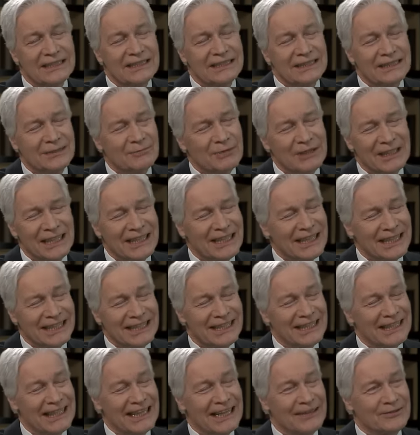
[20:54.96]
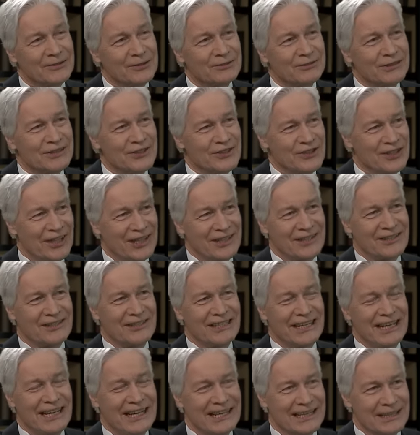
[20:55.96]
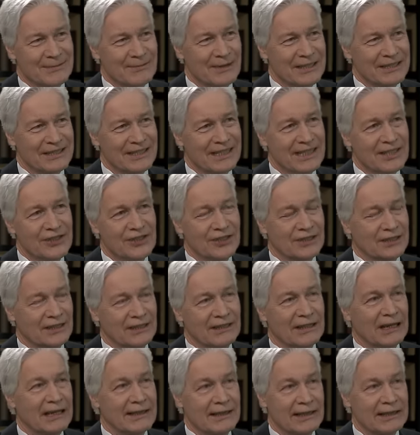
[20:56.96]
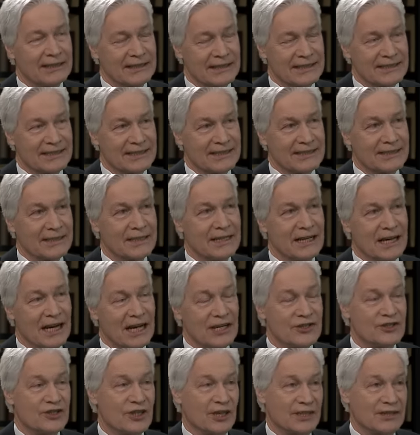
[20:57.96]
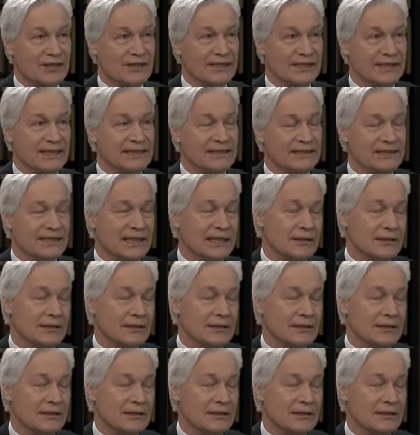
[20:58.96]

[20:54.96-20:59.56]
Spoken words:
Yeah, but they are going to have to adjust their expectation. And I think this is adjusting it